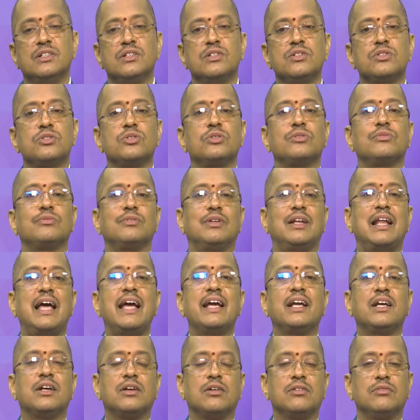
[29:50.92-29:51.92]
So
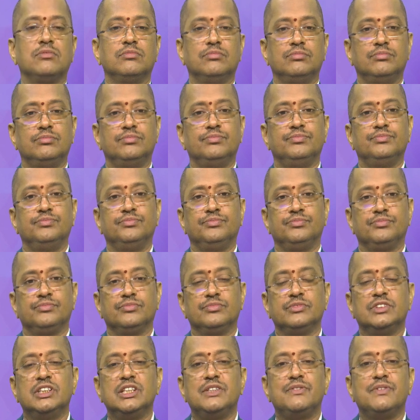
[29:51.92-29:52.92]
like
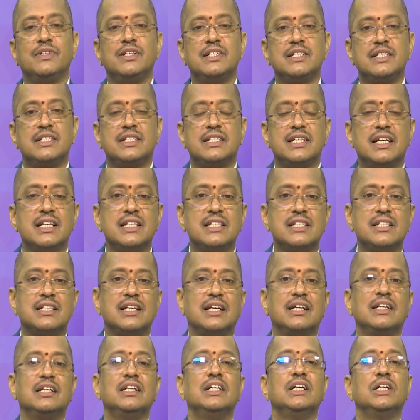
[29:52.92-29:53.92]
it will says
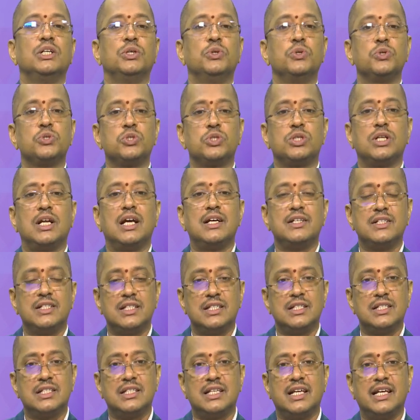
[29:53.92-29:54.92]
the Hooke's law
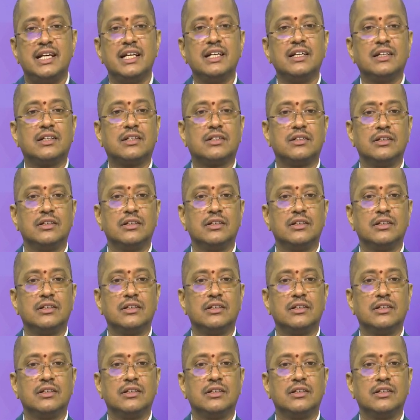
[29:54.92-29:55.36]
is saying,